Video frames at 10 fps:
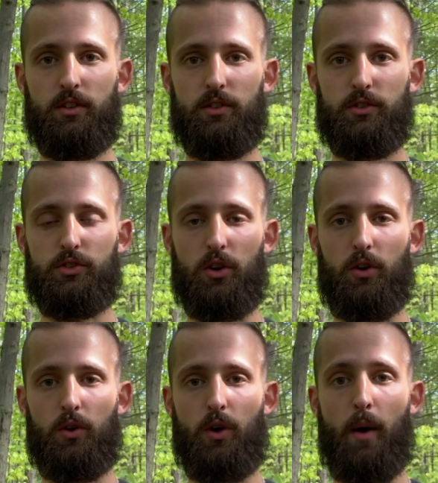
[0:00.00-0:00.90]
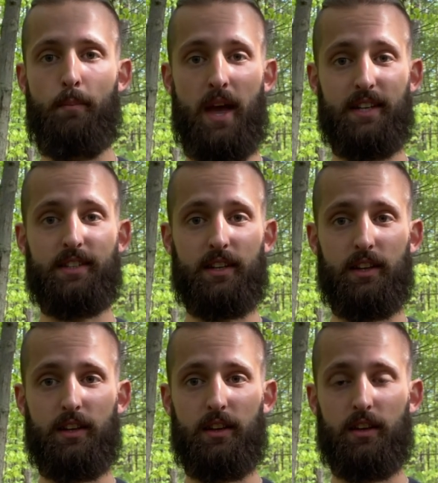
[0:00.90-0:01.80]
So,
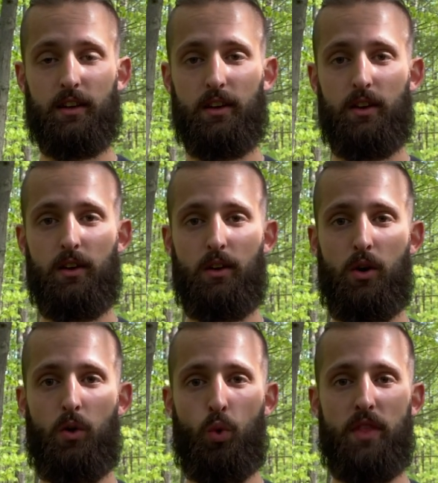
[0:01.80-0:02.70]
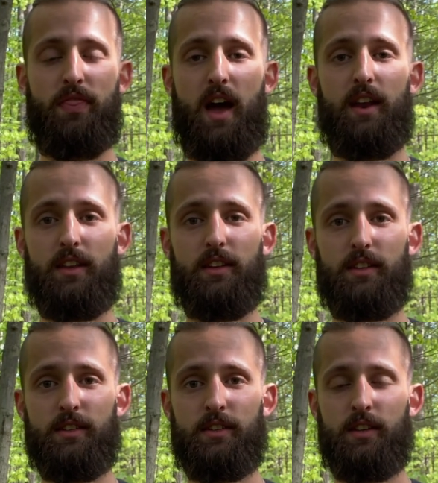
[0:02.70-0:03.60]
basically, what that
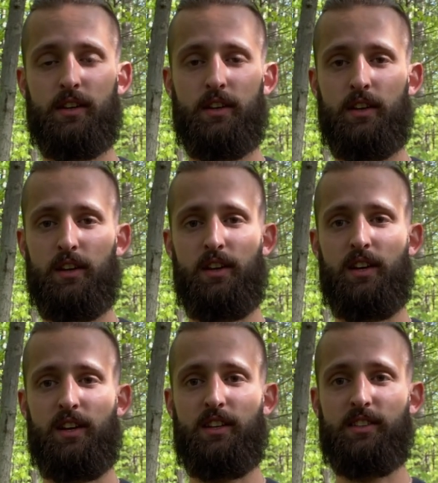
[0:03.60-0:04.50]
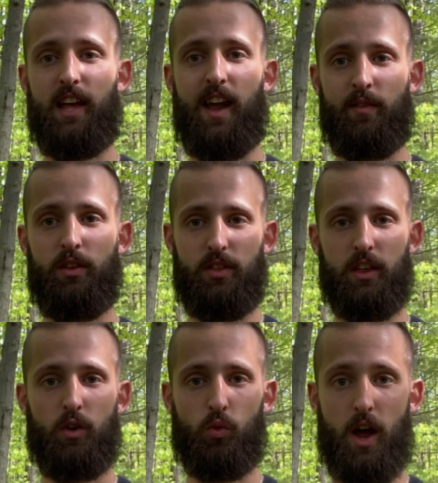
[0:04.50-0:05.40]
is everything
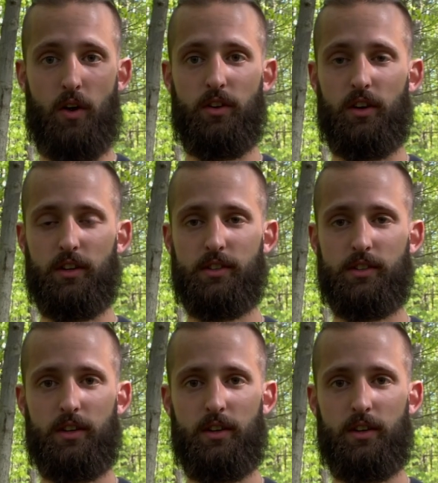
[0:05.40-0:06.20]
around us